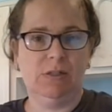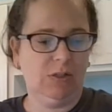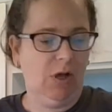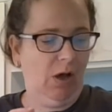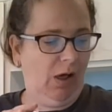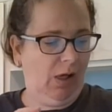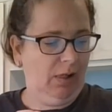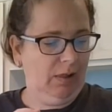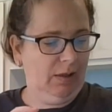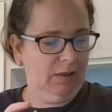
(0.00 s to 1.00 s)

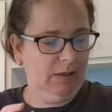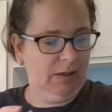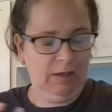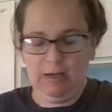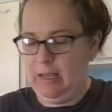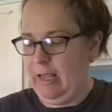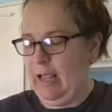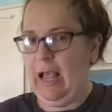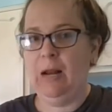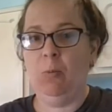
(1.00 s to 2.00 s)
salt,
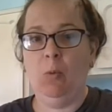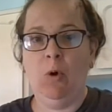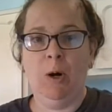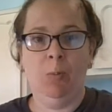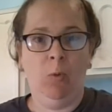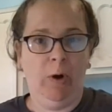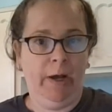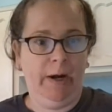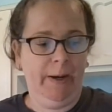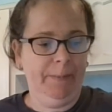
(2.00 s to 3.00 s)
and warm
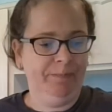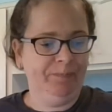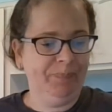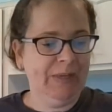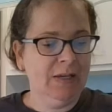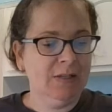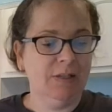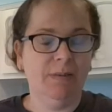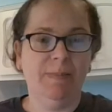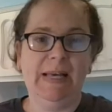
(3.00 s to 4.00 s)
water.
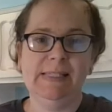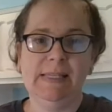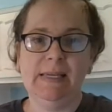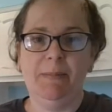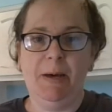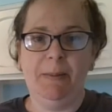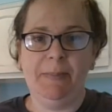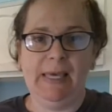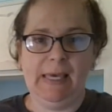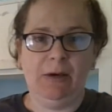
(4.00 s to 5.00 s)
So the best thing about
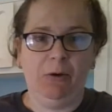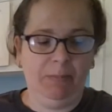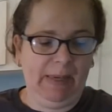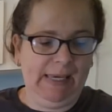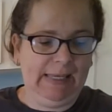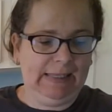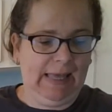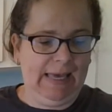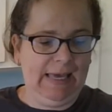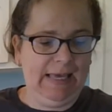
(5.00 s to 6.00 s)
making homemade
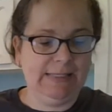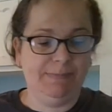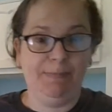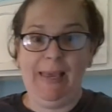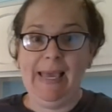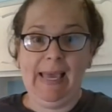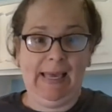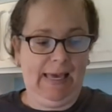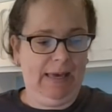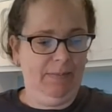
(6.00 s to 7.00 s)
clay is
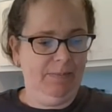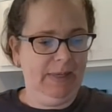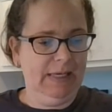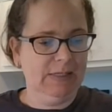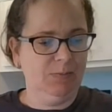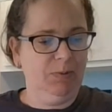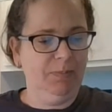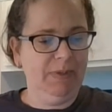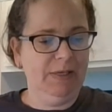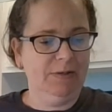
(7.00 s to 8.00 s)
making it because
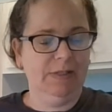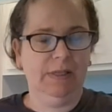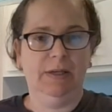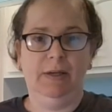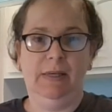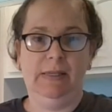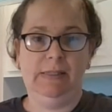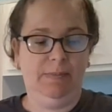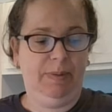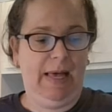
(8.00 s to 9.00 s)
we'll be using cooking
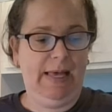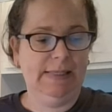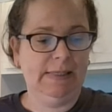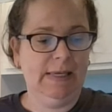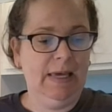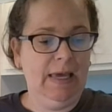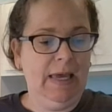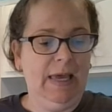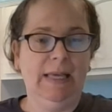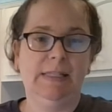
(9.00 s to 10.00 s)
supplies.
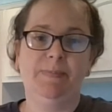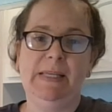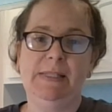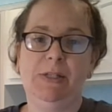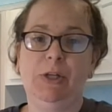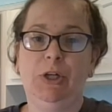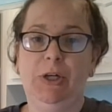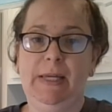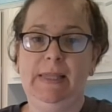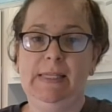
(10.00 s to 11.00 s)
It's best to
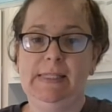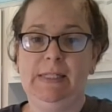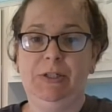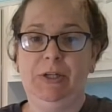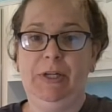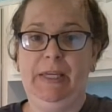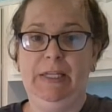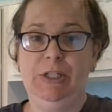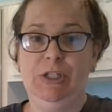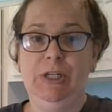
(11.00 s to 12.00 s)
create this in your
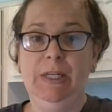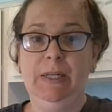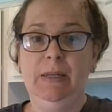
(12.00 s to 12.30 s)
kitchen,